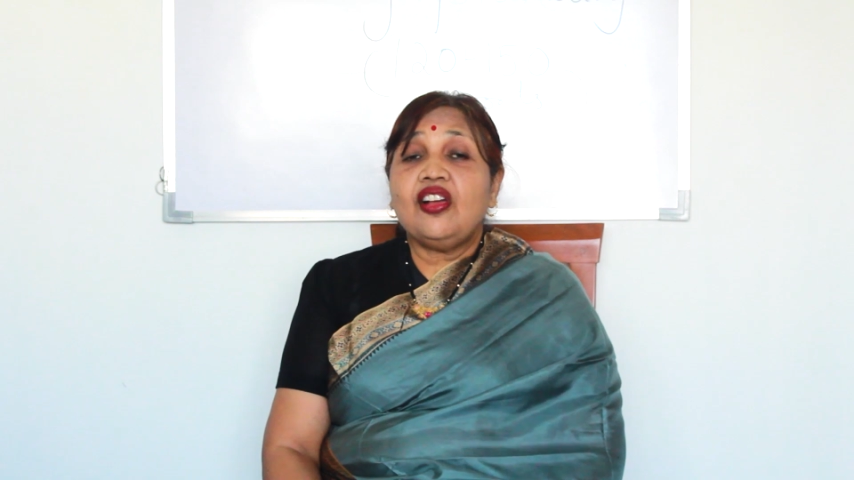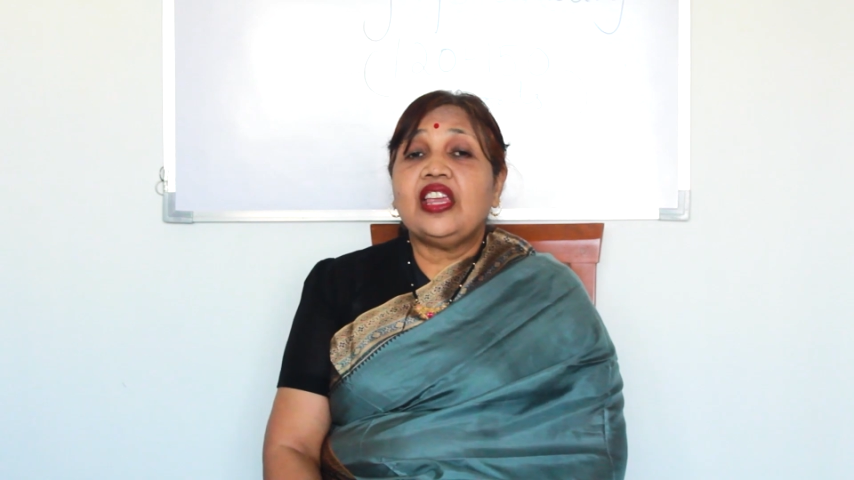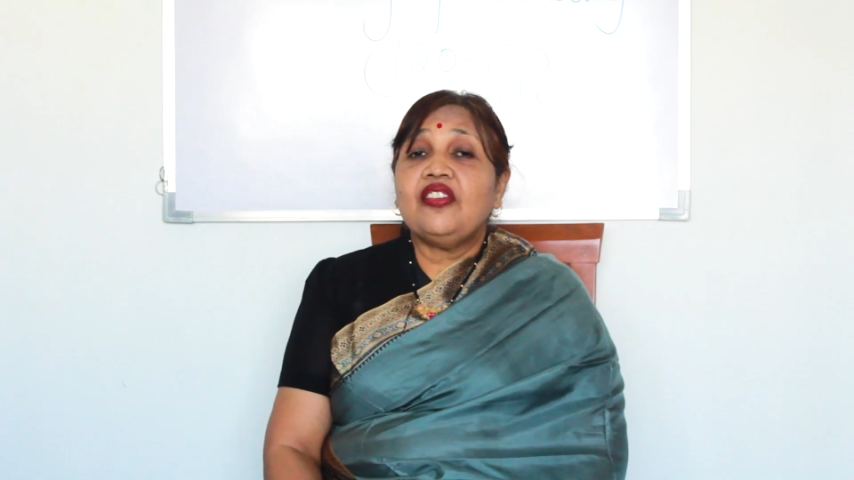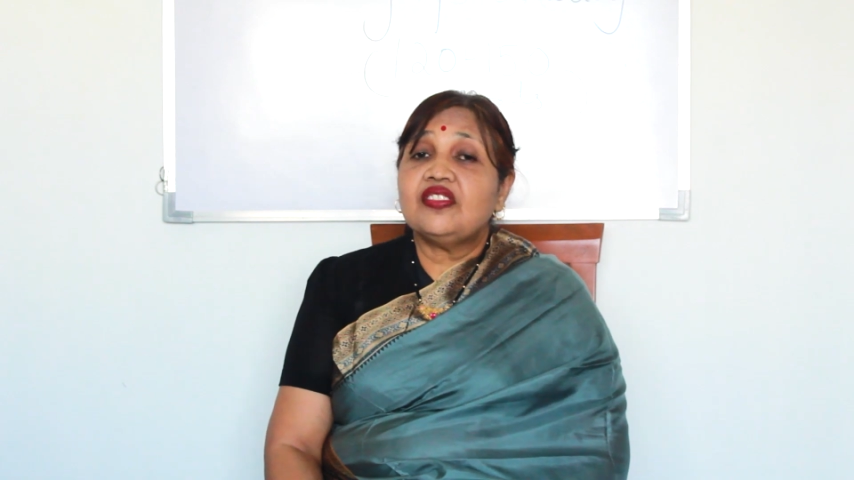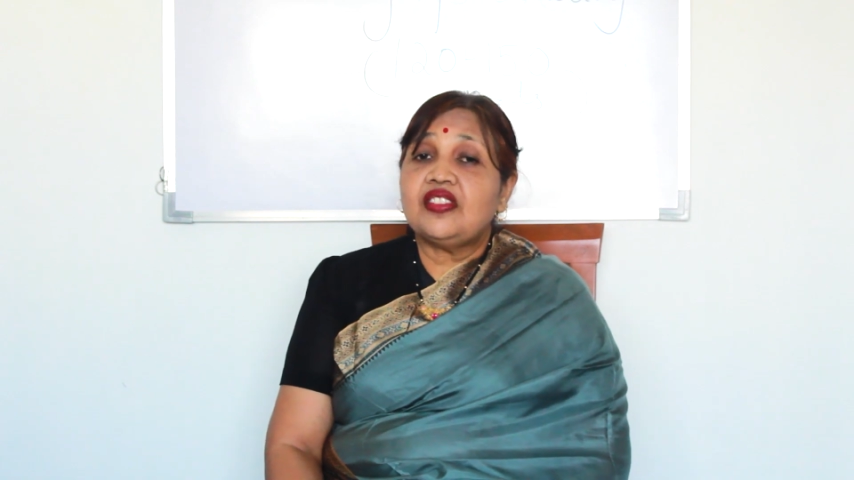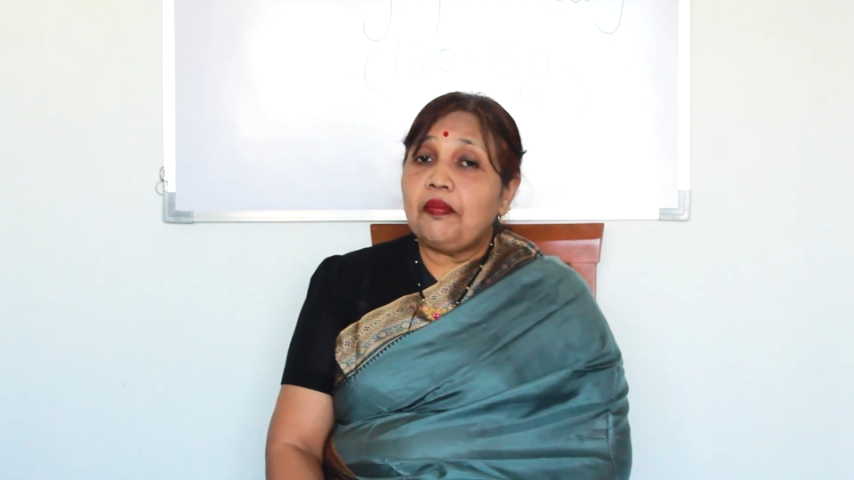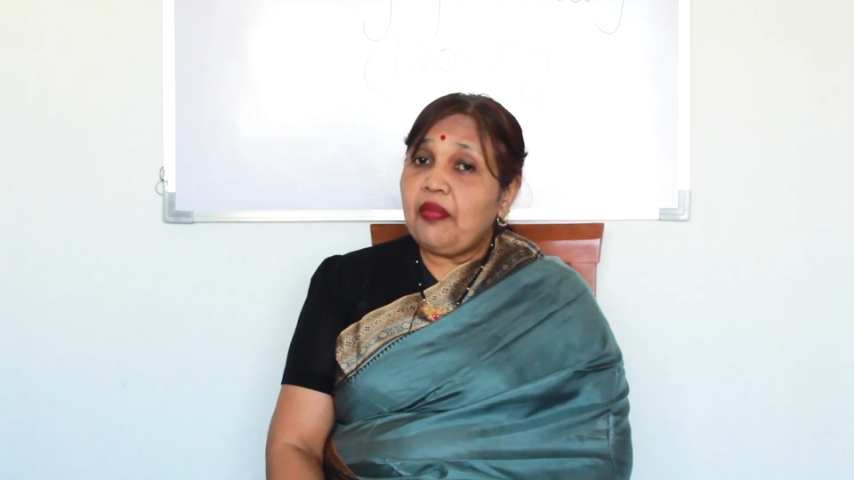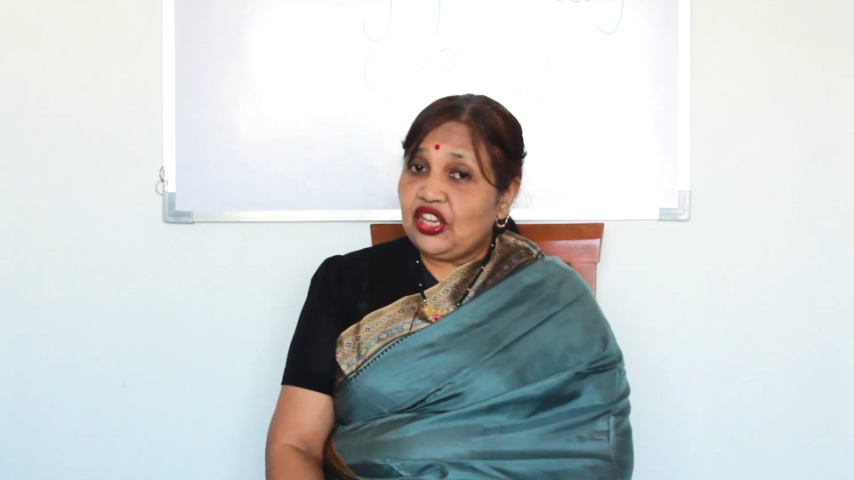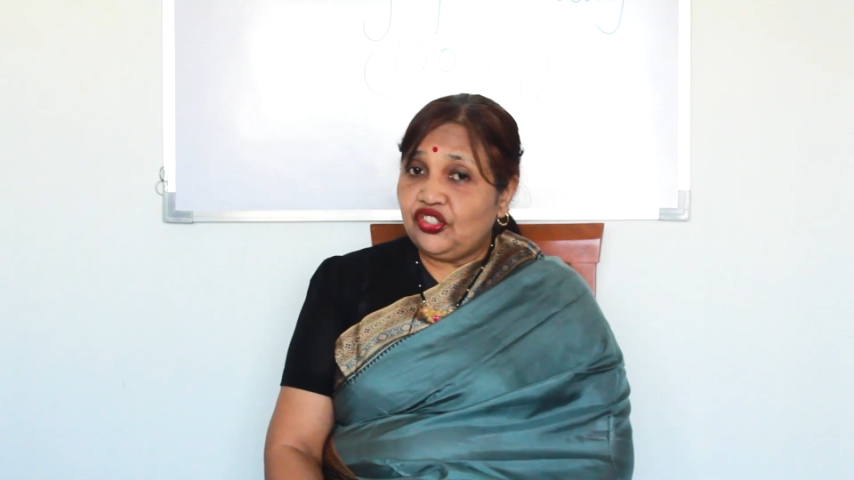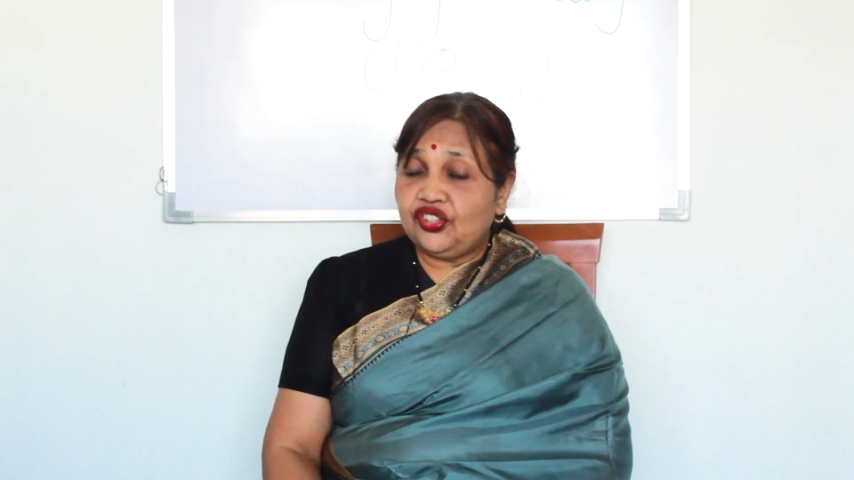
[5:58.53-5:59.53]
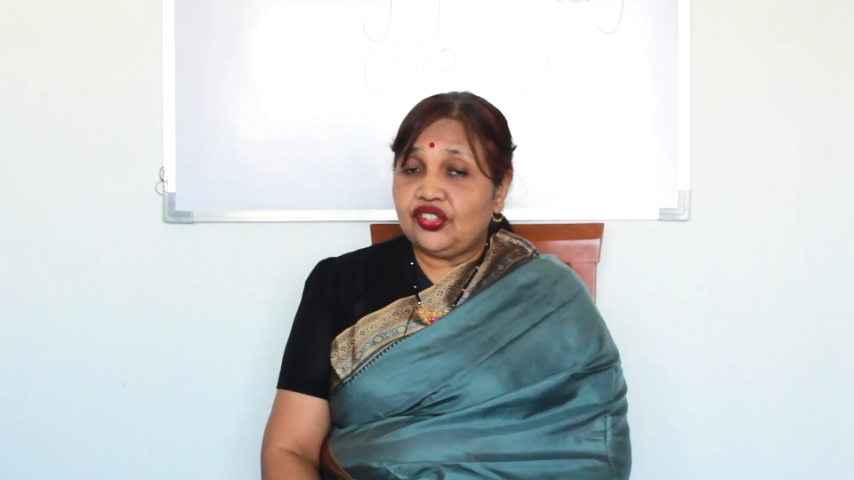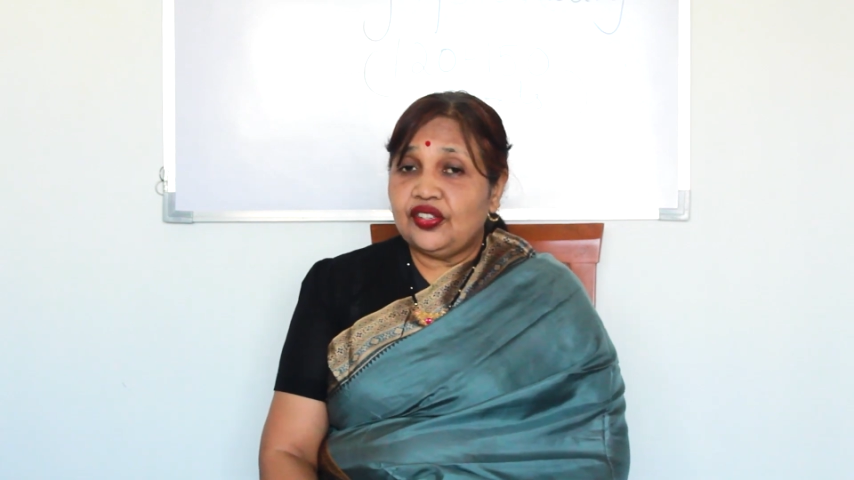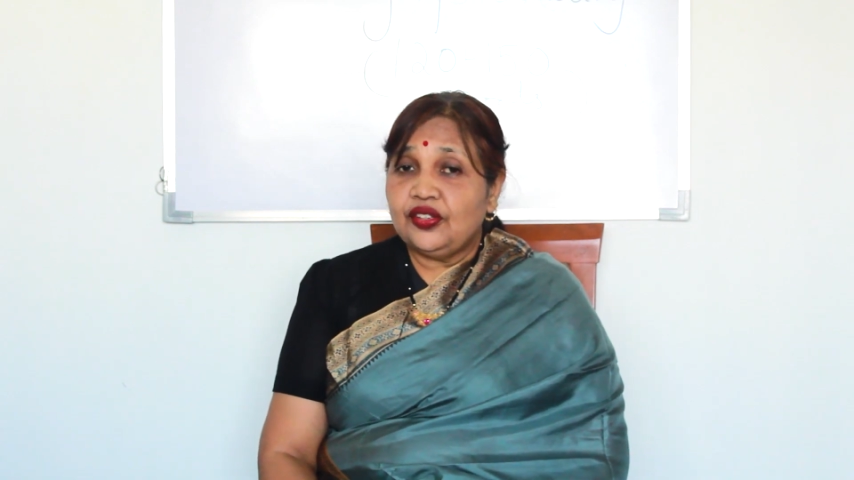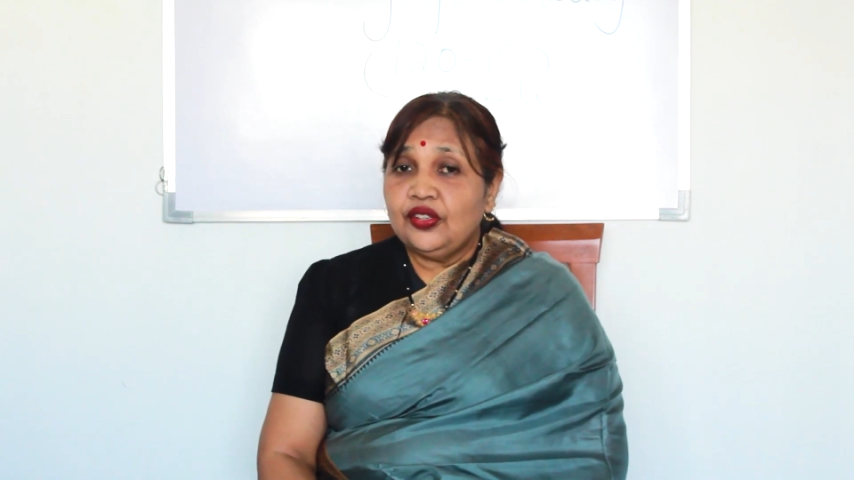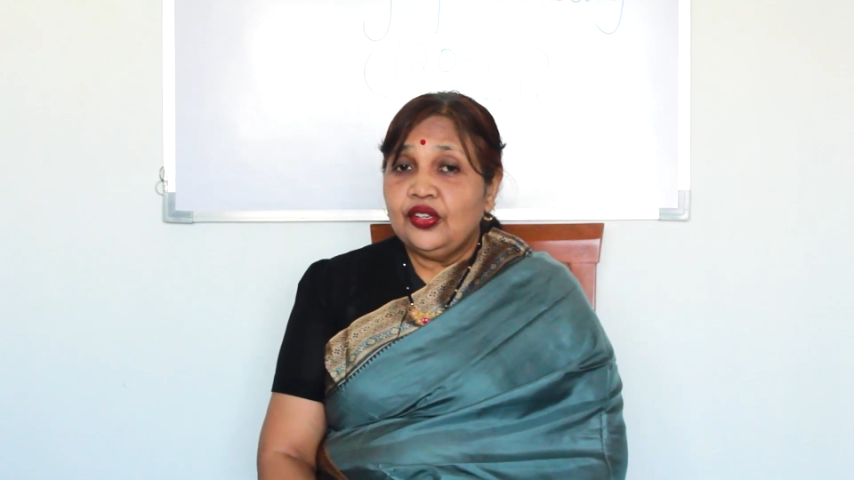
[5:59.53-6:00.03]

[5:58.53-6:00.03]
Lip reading: or gives the punch.